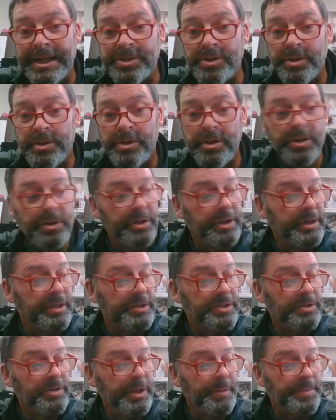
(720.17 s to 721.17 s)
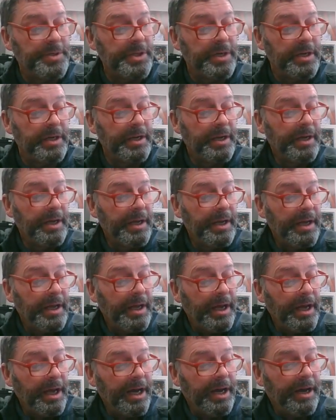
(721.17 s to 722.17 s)
to include a description
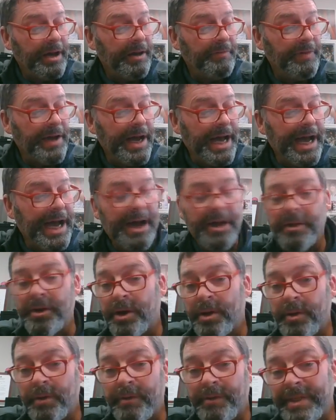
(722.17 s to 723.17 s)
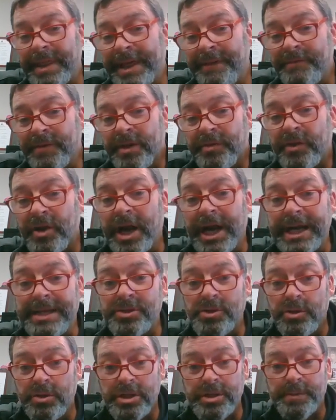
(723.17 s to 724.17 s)
of how they felt their high
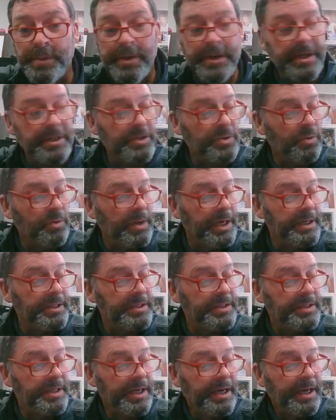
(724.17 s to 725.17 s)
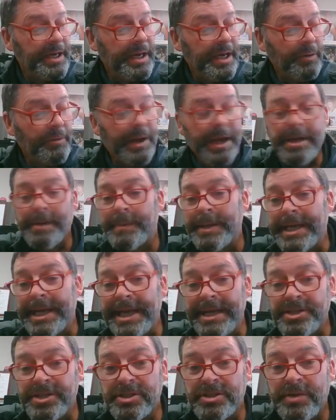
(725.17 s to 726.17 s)
school experience was,
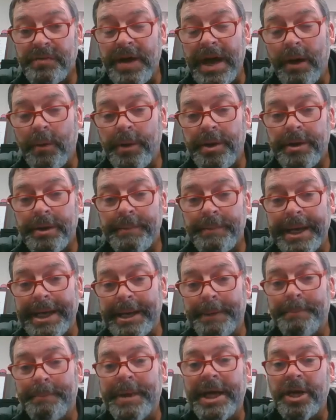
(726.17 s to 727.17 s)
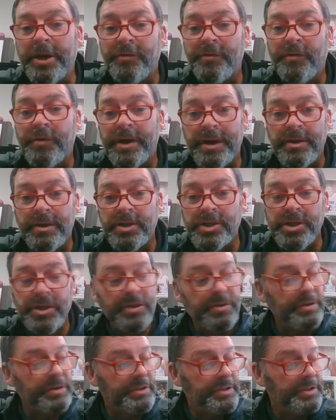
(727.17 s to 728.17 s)
recommendations of how we could make it better for other
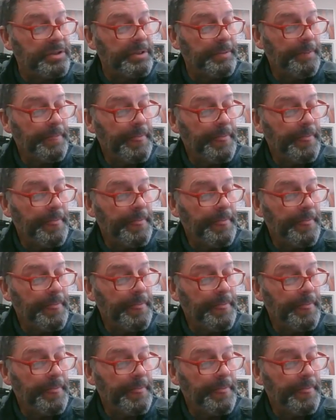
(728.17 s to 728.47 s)
students.